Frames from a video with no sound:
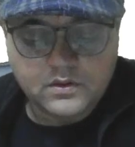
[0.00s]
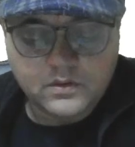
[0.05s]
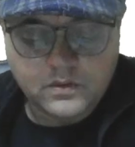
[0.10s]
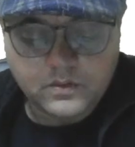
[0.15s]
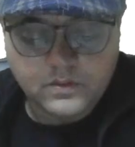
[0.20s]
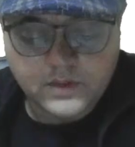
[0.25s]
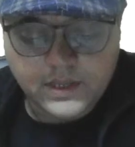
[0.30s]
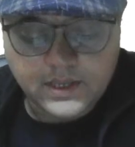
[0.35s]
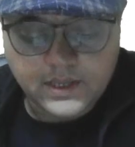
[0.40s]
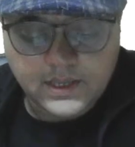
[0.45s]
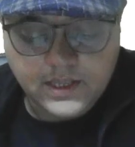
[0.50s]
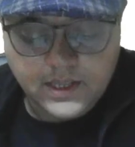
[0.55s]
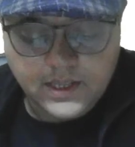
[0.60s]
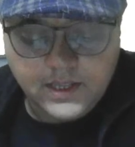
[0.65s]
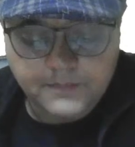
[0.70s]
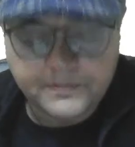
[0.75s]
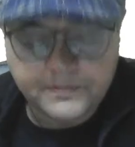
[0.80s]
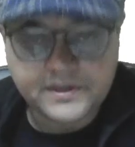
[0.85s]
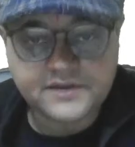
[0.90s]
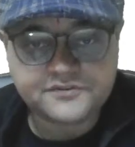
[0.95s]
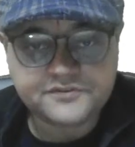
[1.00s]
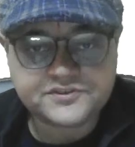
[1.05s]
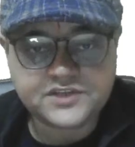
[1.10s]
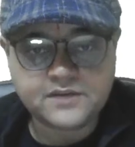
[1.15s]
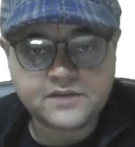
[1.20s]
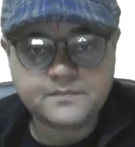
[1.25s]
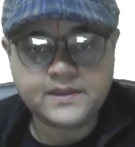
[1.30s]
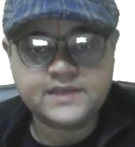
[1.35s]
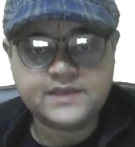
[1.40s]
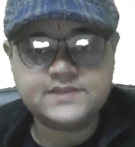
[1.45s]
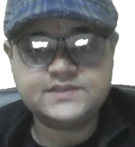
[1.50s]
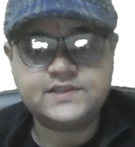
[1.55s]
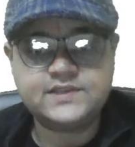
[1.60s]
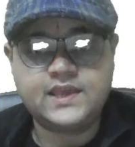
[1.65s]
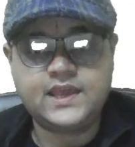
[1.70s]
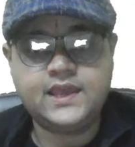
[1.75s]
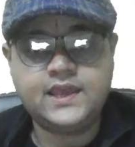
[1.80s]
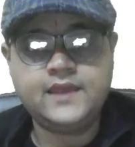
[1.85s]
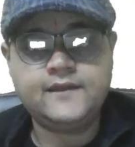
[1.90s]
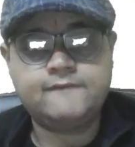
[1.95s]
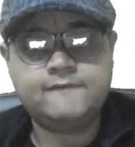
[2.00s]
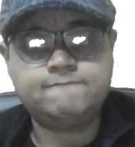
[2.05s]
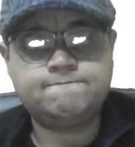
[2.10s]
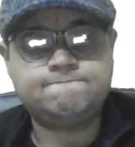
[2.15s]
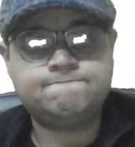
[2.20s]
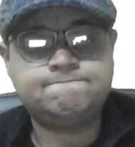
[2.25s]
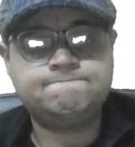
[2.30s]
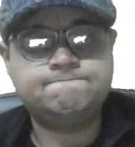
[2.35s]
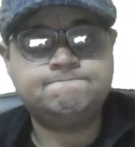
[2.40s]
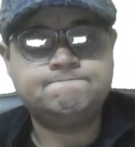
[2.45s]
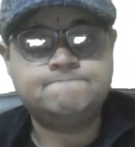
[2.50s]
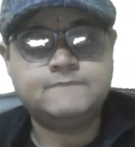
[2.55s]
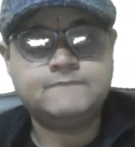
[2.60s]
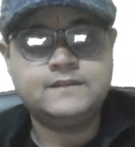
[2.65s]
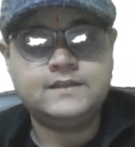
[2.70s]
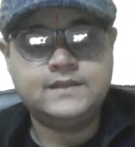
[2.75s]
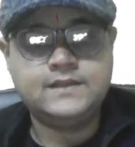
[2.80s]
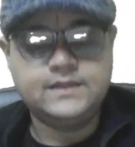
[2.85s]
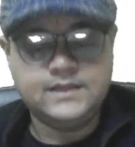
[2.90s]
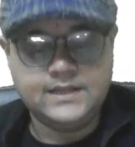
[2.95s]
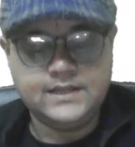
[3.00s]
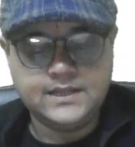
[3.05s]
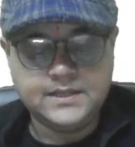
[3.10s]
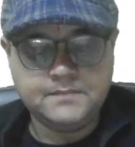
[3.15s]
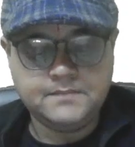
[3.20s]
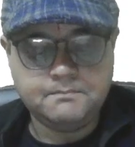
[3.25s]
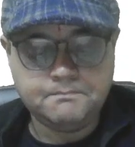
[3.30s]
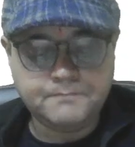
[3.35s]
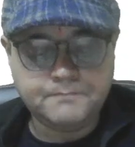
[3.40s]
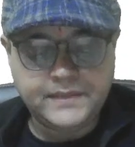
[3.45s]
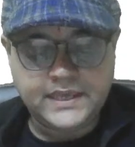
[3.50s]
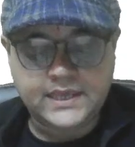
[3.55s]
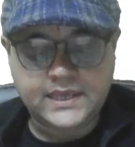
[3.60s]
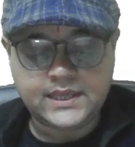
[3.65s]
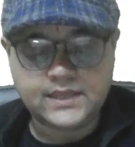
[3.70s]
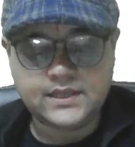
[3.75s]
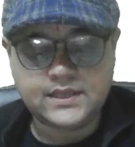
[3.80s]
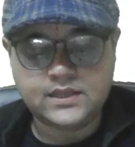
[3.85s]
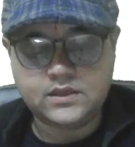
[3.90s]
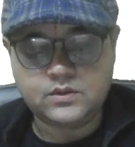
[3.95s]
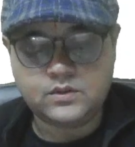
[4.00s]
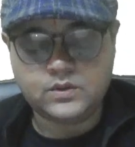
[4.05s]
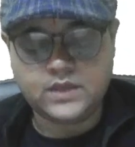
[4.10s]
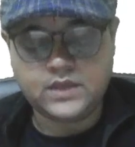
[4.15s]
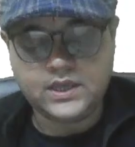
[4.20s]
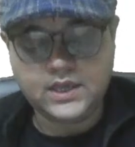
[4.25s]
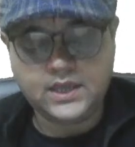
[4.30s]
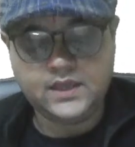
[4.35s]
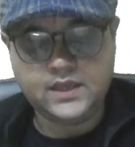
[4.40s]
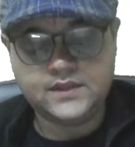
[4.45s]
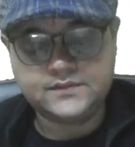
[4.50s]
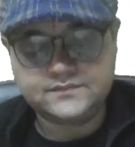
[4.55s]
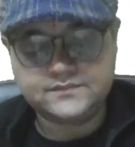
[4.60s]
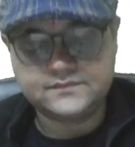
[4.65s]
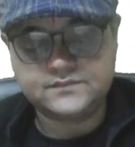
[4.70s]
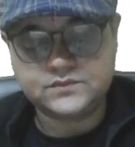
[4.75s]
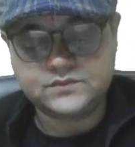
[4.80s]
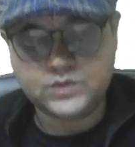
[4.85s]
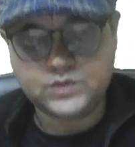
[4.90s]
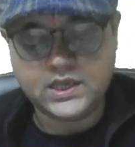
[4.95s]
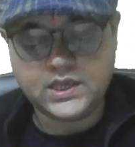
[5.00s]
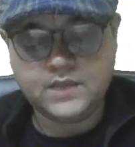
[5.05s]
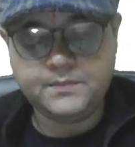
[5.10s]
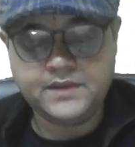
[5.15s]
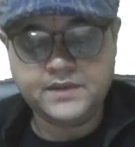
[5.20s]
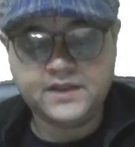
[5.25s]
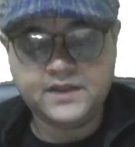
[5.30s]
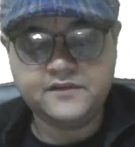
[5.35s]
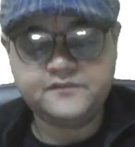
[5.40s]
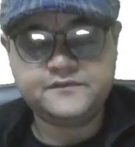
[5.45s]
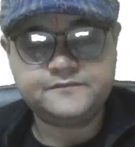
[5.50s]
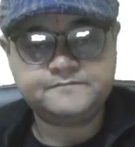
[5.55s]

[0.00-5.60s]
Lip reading: Okay, Abhinav Sharma is saying B. Okay, Abhinav.